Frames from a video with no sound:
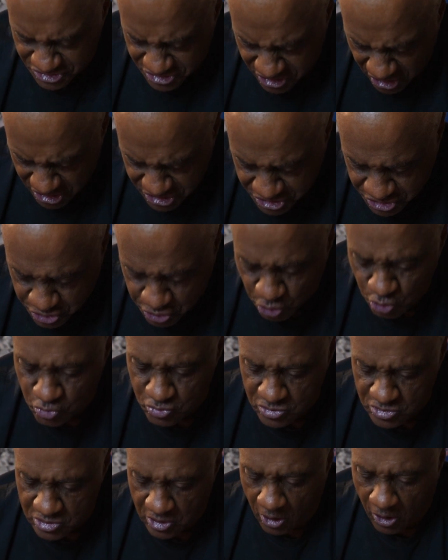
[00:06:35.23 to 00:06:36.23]
a
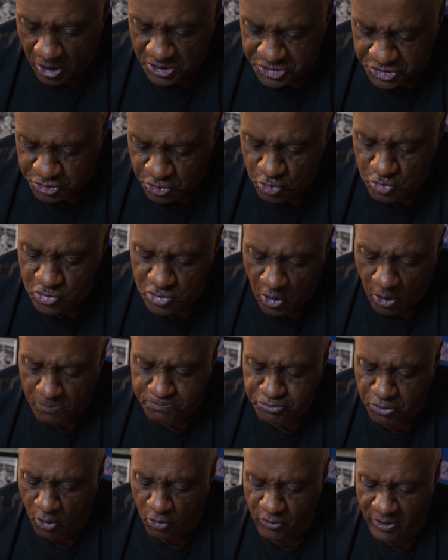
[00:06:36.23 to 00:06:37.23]
student loan
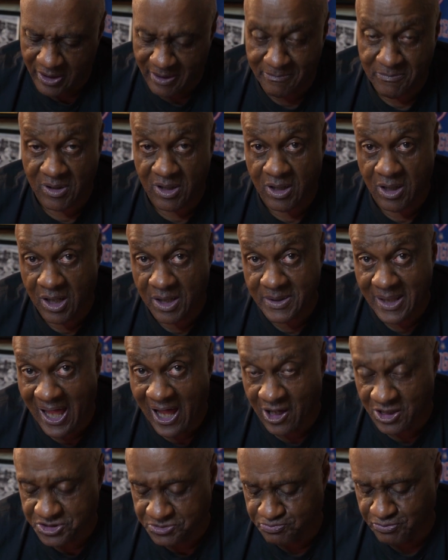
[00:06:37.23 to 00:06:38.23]
program
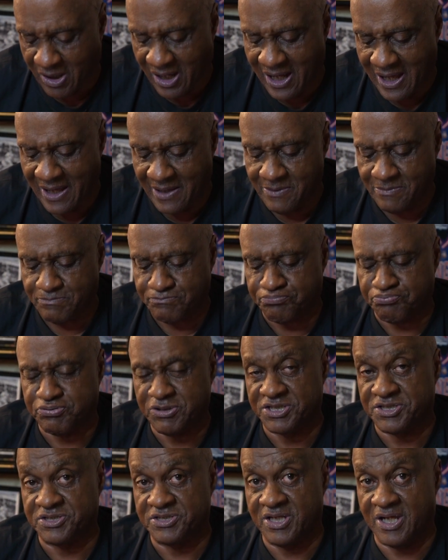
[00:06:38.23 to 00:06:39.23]
announced by
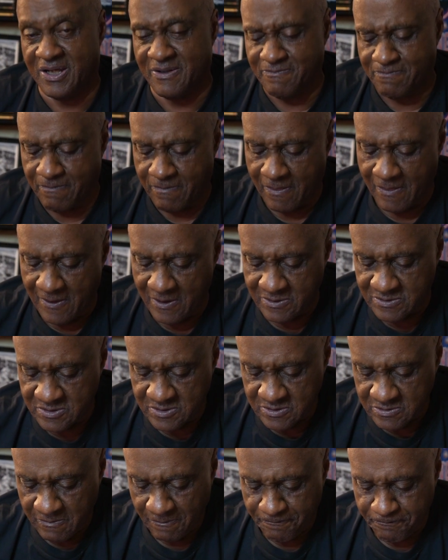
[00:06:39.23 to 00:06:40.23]
President
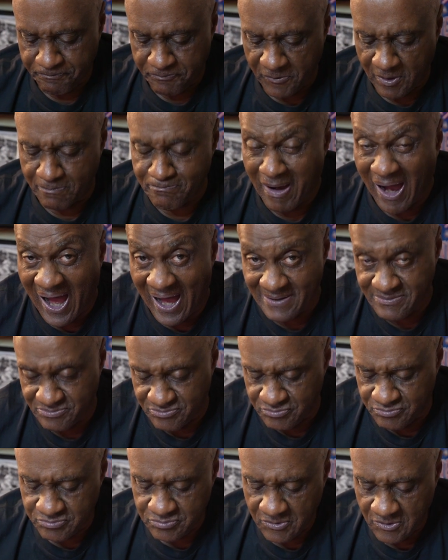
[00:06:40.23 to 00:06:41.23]

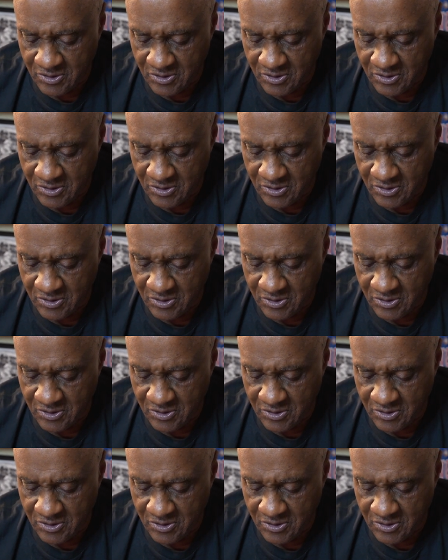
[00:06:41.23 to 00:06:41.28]
Biden